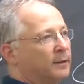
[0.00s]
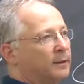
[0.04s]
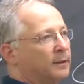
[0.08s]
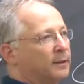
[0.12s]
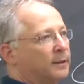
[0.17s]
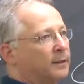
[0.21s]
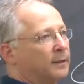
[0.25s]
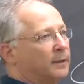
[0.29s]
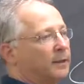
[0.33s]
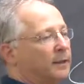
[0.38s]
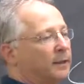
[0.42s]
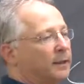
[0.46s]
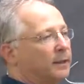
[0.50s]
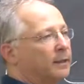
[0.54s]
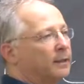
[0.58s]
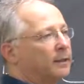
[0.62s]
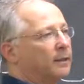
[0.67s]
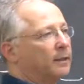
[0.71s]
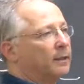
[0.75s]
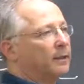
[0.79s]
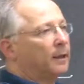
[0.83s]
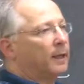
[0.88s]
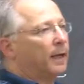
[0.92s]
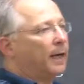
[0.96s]
I,
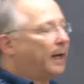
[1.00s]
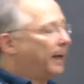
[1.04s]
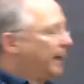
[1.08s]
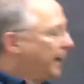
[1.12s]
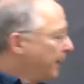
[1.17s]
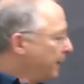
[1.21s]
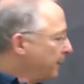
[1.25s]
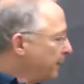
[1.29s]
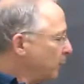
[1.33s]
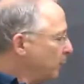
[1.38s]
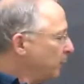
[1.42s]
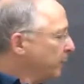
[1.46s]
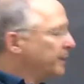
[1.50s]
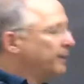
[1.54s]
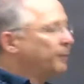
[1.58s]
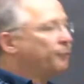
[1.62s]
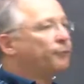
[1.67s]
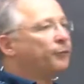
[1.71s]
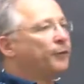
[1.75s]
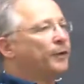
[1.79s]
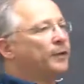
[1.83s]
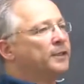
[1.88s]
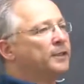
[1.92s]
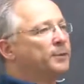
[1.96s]
I look at the
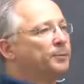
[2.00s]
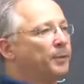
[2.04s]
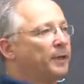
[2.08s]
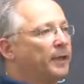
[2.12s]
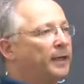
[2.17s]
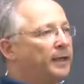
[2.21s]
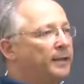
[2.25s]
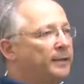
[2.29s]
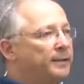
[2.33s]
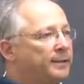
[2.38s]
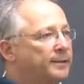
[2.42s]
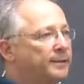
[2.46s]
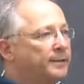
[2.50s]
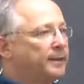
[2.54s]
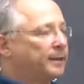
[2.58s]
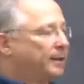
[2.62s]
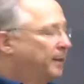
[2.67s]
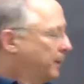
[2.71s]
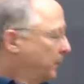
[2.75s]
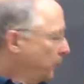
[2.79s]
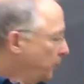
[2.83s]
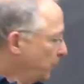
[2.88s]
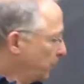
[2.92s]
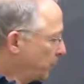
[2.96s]
first place,
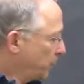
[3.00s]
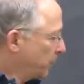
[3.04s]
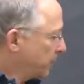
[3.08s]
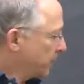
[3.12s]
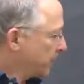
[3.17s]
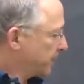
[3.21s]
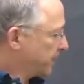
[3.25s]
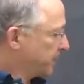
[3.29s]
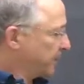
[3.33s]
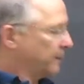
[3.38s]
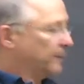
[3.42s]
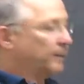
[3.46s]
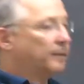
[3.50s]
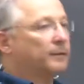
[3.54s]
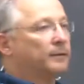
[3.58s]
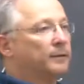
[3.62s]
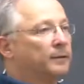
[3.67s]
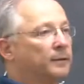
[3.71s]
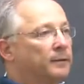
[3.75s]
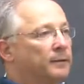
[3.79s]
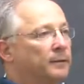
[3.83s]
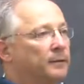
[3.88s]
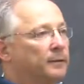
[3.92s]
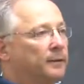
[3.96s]
which is,
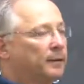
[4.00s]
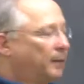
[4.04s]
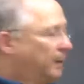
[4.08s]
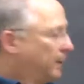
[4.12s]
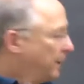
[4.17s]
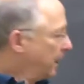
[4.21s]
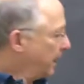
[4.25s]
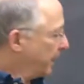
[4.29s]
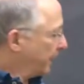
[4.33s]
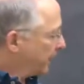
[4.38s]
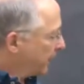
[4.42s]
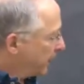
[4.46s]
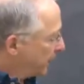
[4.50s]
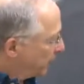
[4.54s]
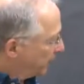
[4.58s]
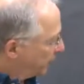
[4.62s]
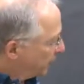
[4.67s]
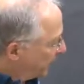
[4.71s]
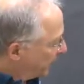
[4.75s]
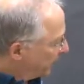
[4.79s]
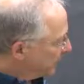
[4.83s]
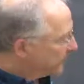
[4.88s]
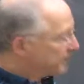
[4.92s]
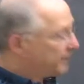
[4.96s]
I
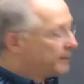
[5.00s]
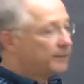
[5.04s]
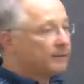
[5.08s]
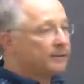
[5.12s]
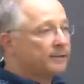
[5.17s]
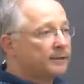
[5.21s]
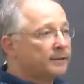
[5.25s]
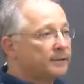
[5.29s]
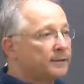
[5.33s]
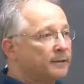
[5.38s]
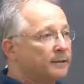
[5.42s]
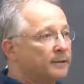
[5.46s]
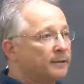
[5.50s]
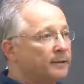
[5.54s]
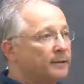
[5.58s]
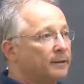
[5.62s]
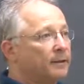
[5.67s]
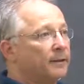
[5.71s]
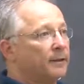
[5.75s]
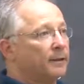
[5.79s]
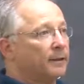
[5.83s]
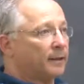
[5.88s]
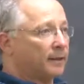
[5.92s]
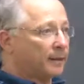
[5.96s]
erase this,
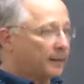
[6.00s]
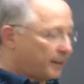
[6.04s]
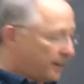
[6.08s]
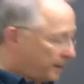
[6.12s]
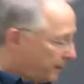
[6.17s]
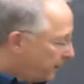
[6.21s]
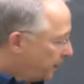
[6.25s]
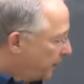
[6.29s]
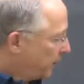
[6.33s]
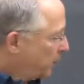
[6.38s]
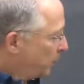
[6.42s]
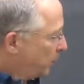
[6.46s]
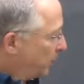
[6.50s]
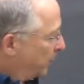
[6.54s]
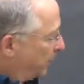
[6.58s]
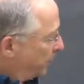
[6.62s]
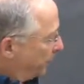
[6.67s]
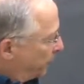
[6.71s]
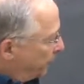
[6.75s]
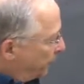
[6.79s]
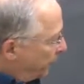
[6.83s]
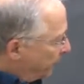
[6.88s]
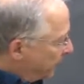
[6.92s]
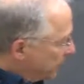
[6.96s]
and I look at
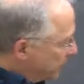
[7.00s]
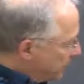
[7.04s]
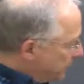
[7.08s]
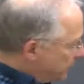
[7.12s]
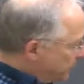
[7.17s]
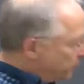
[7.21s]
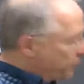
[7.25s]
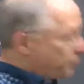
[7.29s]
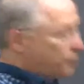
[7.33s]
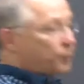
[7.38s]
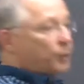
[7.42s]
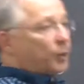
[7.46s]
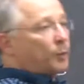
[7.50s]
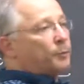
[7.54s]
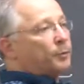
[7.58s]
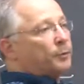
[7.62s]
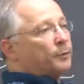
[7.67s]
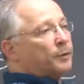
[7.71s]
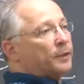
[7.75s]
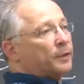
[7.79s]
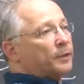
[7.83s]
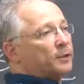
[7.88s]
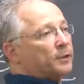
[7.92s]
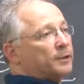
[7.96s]
the first
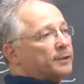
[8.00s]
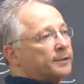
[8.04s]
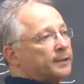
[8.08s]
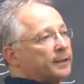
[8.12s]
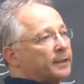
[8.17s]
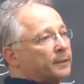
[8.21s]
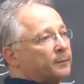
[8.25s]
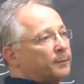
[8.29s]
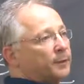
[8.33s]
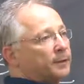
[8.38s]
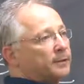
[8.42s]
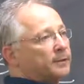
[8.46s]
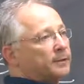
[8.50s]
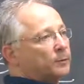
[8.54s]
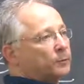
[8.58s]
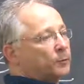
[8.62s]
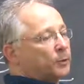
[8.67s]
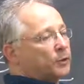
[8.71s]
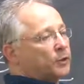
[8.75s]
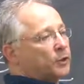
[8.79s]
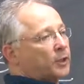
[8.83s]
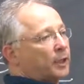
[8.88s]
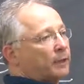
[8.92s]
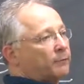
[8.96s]
proper initial segments in
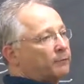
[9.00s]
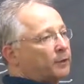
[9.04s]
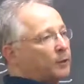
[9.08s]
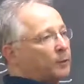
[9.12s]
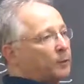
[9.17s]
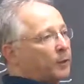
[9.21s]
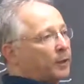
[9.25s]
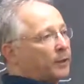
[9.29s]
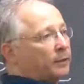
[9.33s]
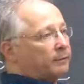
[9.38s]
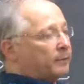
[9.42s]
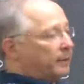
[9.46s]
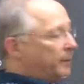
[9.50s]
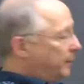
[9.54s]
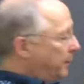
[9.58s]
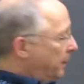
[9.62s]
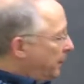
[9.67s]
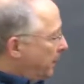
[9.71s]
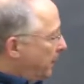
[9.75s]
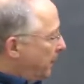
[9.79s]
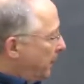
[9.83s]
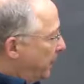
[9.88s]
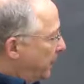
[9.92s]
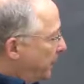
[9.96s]
which I have equality.
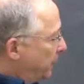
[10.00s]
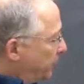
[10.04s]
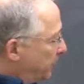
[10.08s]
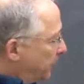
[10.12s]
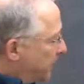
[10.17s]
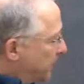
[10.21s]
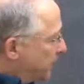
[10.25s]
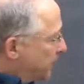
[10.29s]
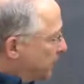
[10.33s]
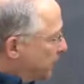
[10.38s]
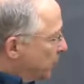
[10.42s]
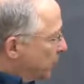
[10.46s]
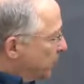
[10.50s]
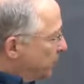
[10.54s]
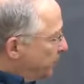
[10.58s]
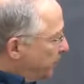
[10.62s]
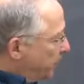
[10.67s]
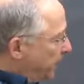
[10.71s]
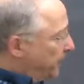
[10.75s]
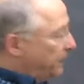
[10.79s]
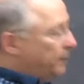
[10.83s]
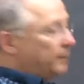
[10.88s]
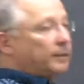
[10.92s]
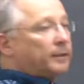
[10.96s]
And if this is just
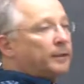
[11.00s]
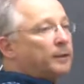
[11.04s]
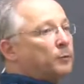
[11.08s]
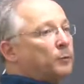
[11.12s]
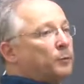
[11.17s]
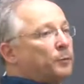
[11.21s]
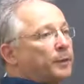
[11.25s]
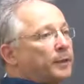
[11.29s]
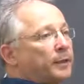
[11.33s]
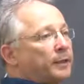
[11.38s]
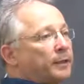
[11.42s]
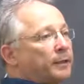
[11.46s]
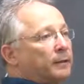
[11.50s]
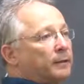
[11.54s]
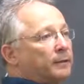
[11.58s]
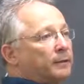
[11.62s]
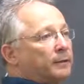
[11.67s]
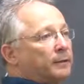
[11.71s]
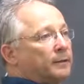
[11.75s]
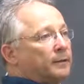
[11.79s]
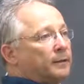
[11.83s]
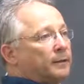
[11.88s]
P, it will be here.